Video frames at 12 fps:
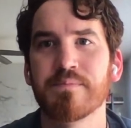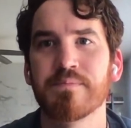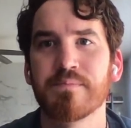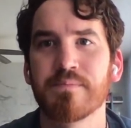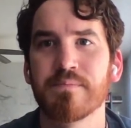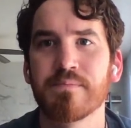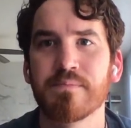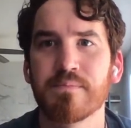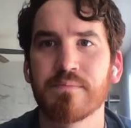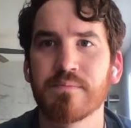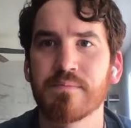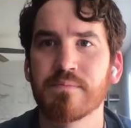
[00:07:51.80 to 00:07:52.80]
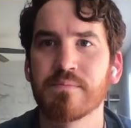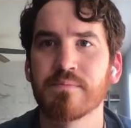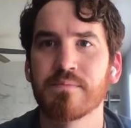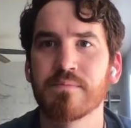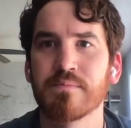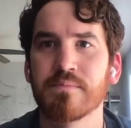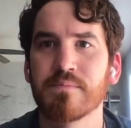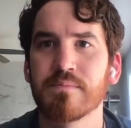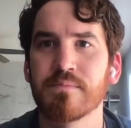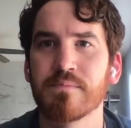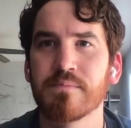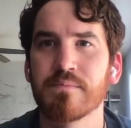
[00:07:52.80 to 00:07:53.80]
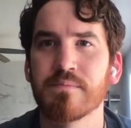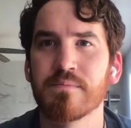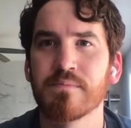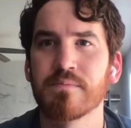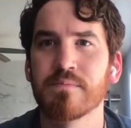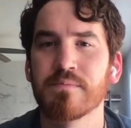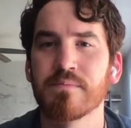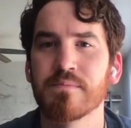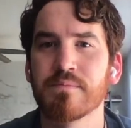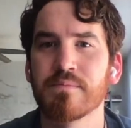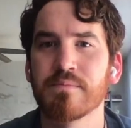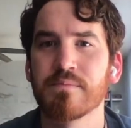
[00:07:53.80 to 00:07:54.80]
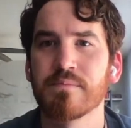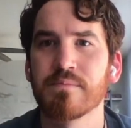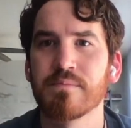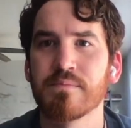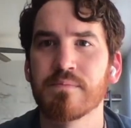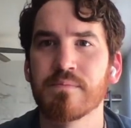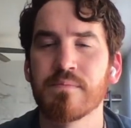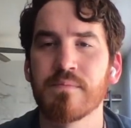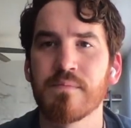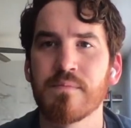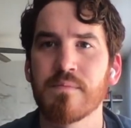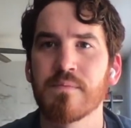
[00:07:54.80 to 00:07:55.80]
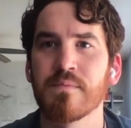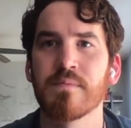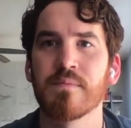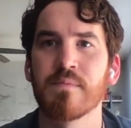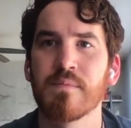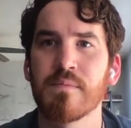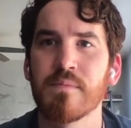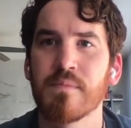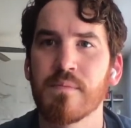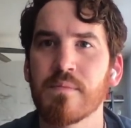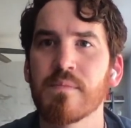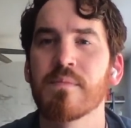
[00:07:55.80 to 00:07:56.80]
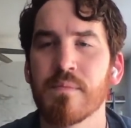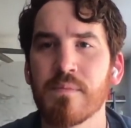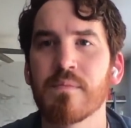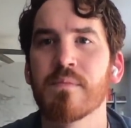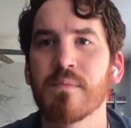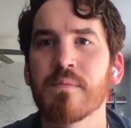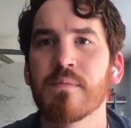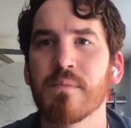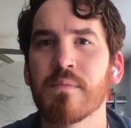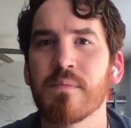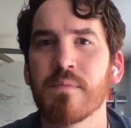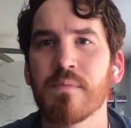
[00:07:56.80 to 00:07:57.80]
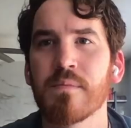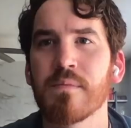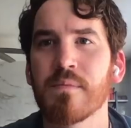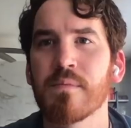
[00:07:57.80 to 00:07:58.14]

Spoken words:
No words are spoken by the person on screen.